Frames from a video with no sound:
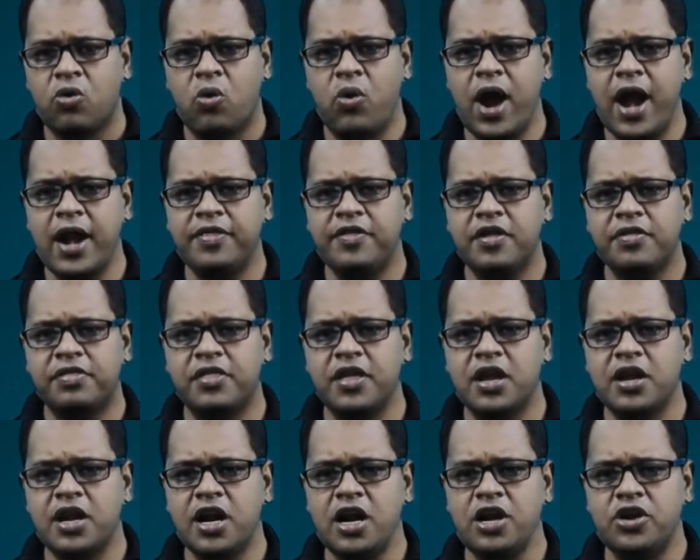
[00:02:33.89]
where the
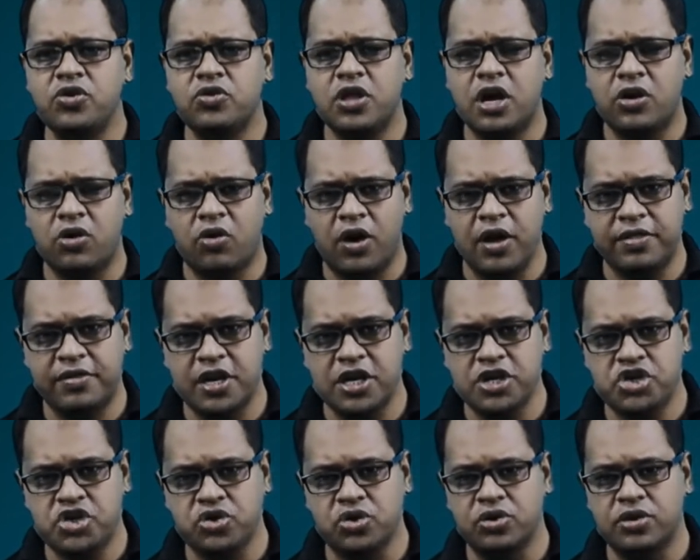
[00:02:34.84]
signal to the noise
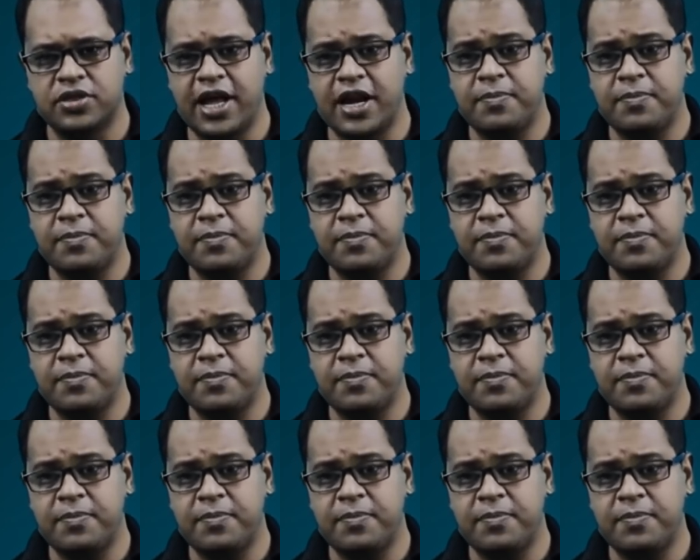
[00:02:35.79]
ratio,